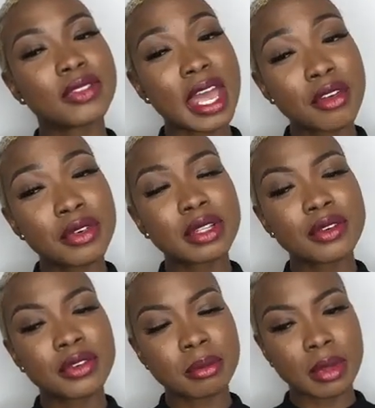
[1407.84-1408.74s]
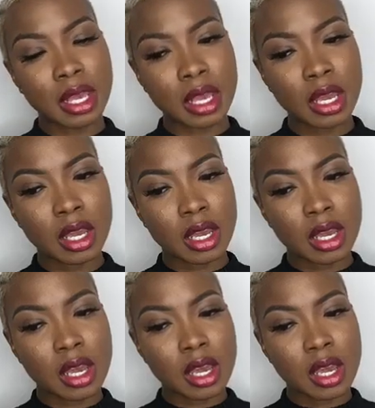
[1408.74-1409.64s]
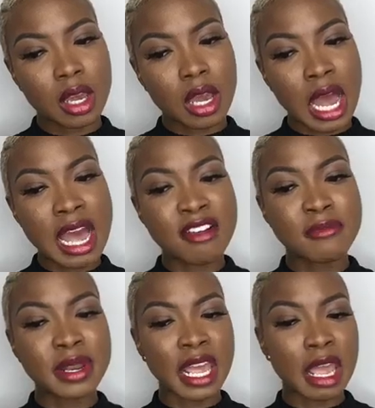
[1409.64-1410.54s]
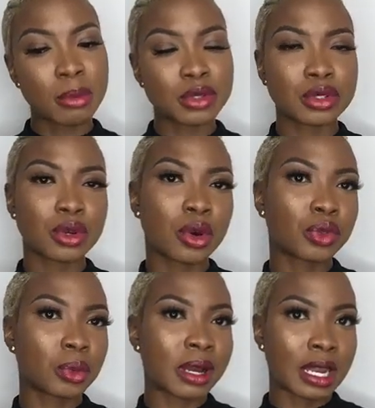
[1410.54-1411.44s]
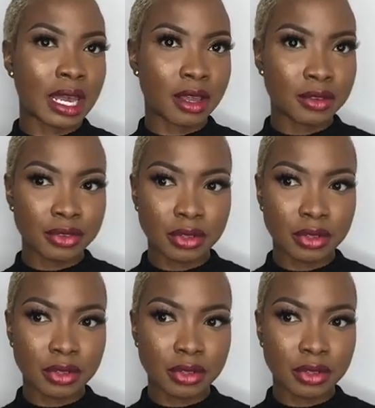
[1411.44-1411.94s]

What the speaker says: Thankfully for me, I have been able to go through my life.